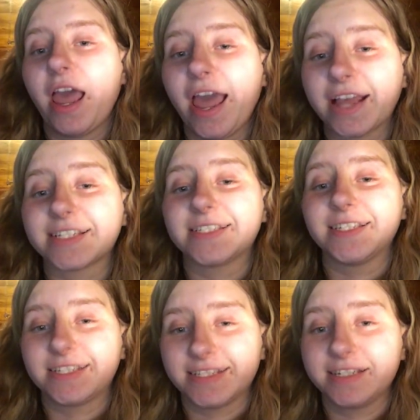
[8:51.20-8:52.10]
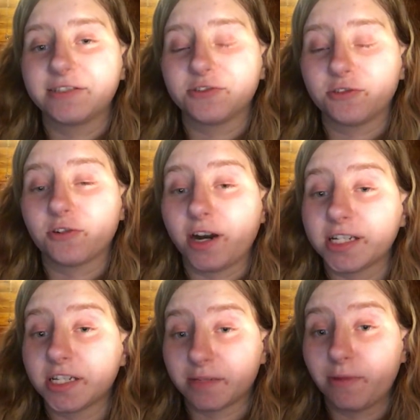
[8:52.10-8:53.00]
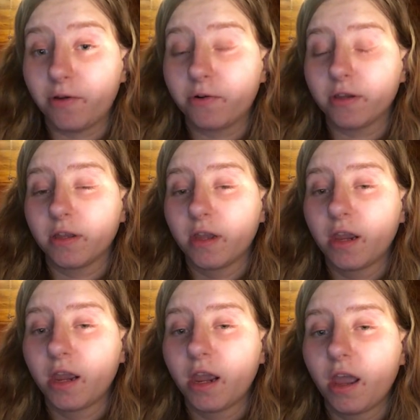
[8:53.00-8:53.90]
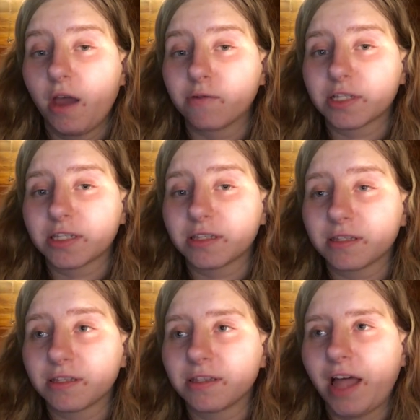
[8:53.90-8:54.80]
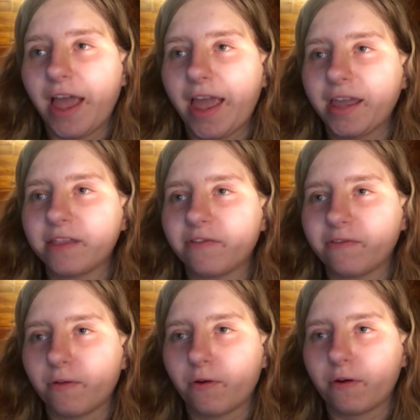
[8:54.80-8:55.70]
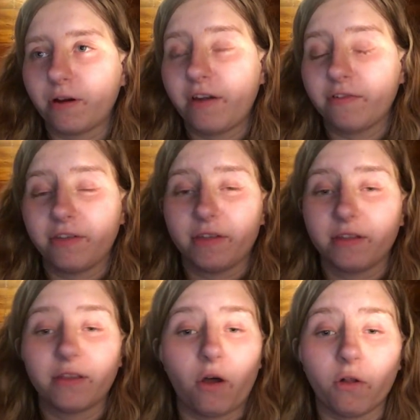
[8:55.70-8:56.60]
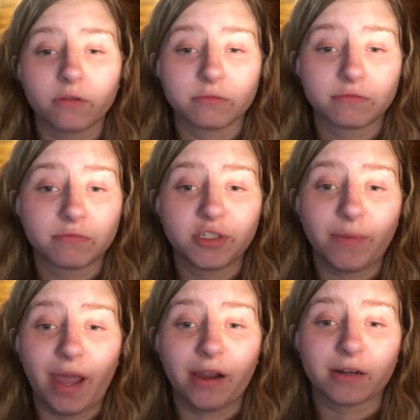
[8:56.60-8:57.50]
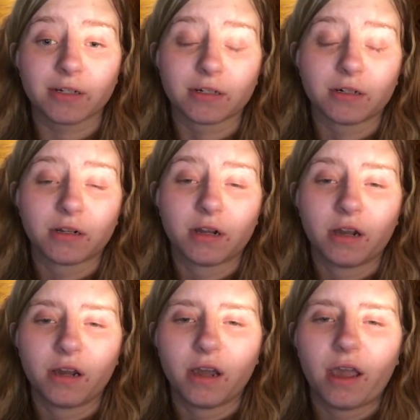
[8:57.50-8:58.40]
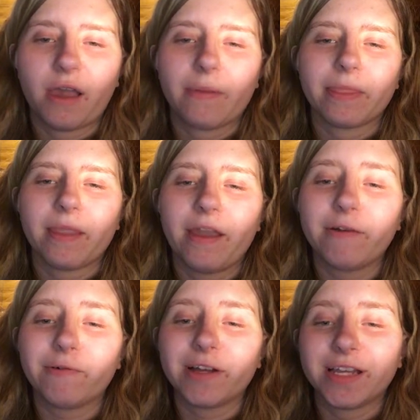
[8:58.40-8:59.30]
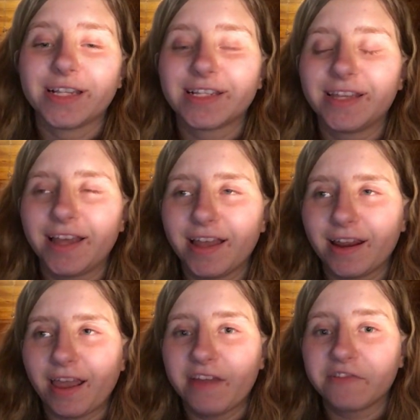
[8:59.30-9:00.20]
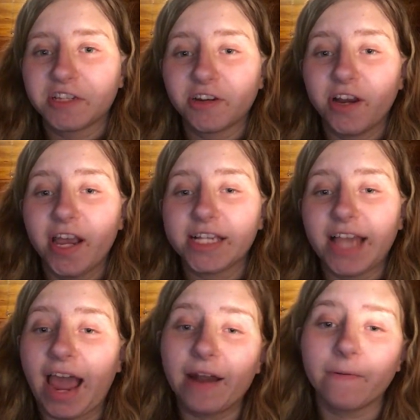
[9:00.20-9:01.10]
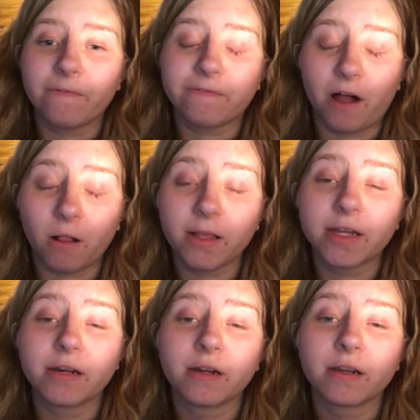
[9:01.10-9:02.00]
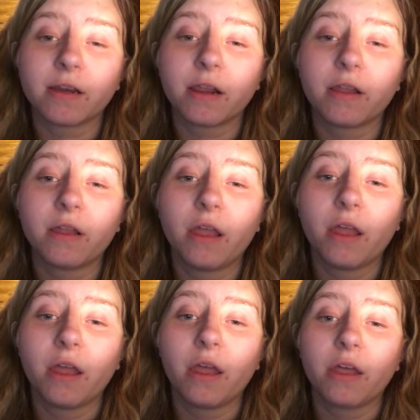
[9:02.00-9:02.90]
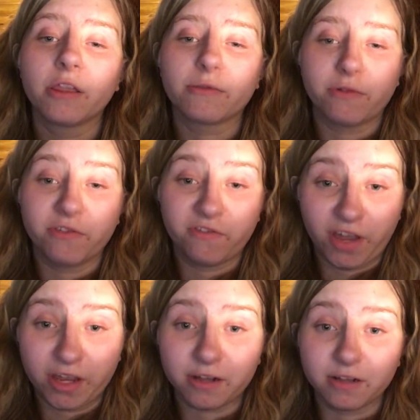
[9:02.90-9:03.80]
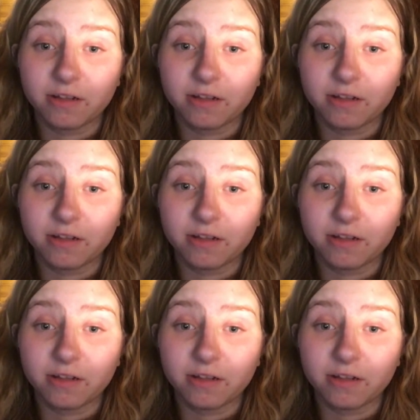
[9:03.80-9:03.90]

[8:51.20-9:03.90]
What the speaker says: existential crisis mode. I was laying in the floor the whole shebang. It was that if Sirius hadn't fallen through the veil,